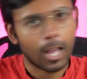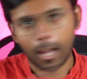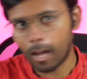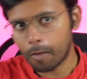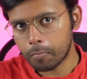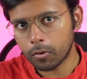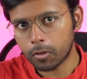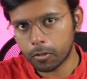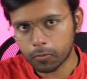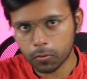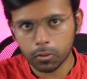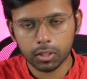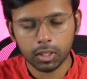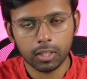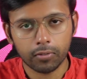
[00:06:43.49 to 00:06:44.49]
Apple could of
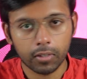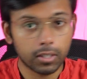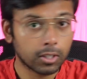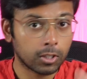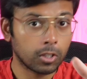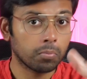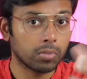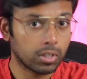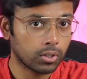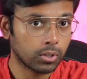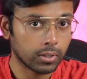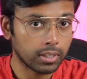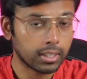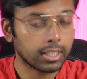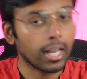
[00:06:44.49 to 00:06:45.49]
course give consumers a
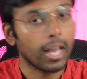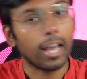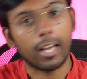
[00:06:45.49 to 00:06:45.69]
choice,